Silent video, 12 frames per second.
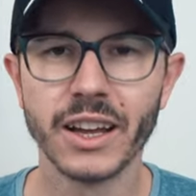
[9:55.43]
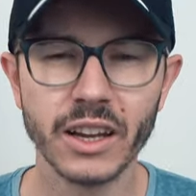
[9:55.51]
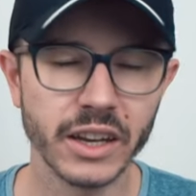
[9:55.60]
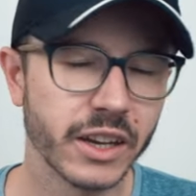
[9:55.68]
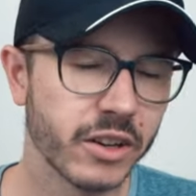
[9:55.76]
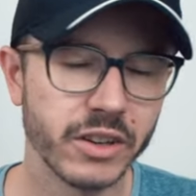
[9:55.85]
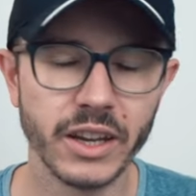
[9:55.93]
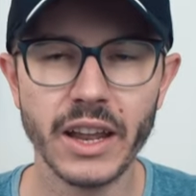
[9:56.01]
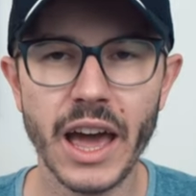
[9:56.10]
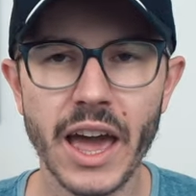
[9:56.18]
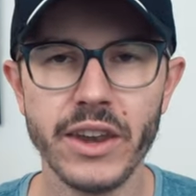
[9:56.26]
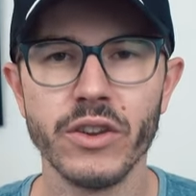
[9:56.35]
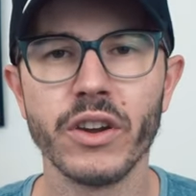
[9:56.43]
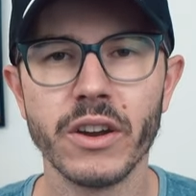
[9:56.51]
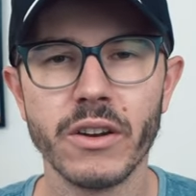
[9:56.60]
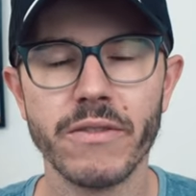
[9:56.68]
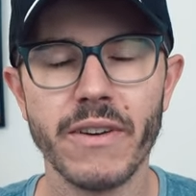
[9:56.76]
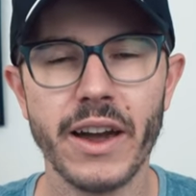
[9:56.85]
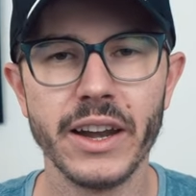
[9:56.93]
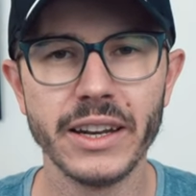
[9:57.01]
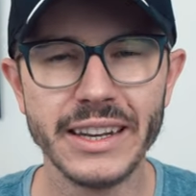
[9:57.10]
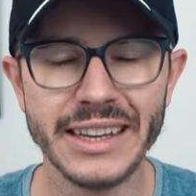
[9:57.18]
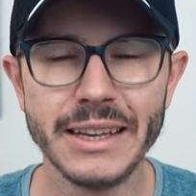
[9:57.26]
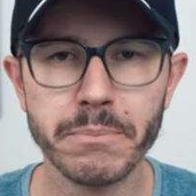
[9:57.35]
click on it, and you're gonna find
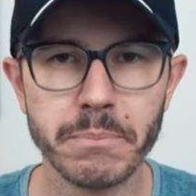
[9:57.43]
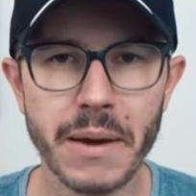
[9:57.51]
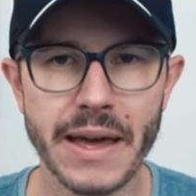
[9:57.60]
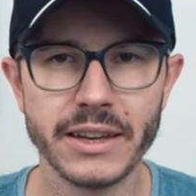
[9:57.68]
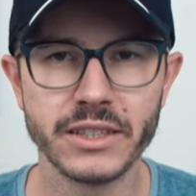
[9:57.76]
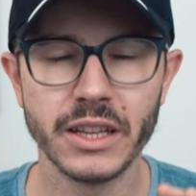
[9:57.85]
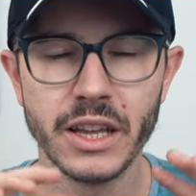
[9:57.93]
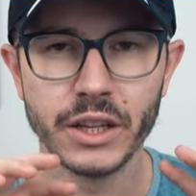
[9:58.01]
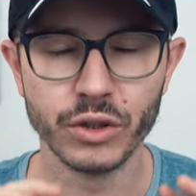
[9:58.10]
the best